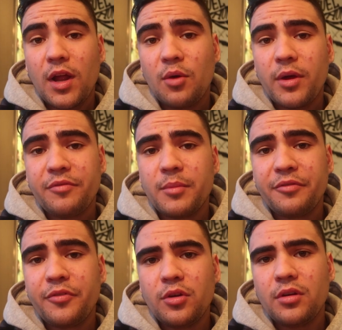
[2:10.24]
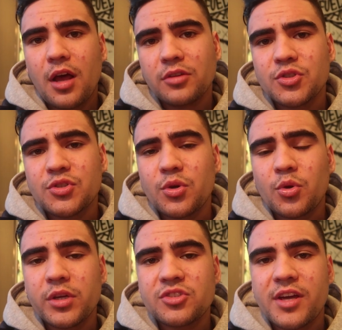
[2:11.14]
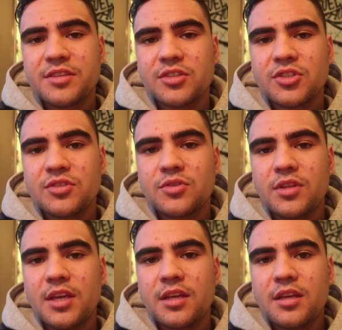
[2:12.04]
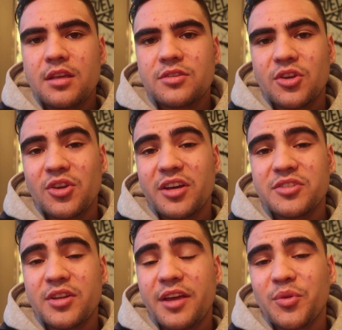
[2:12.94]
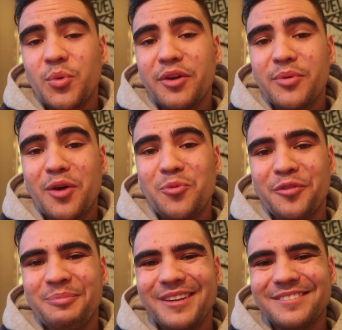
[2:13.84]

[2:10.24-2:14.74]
While I wait for my food, I'll just do a quick transition to there so you guys don't have to wait around with me.